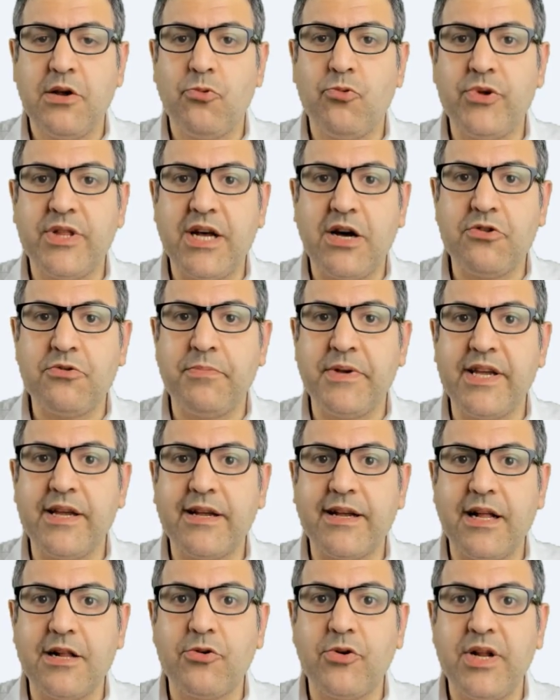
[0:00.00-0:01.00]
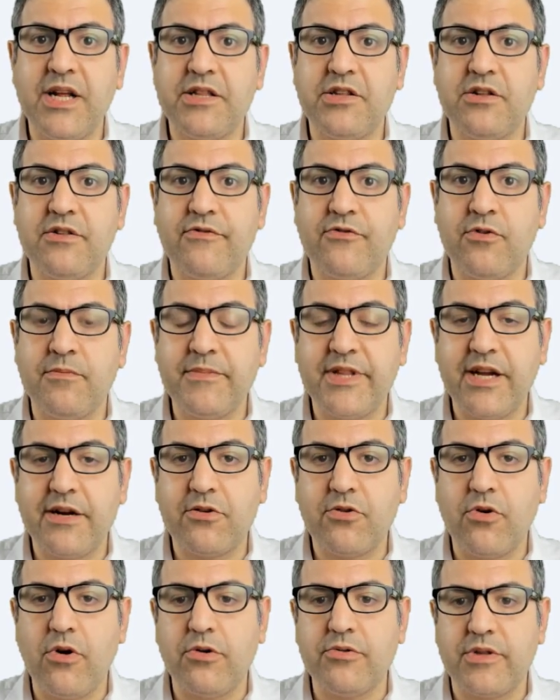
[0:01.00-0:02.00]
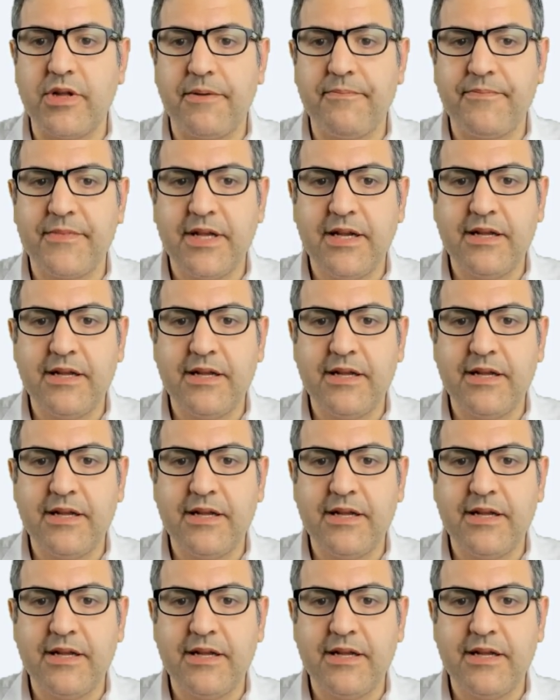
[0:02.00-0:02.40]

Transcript: without being calculated from their quota.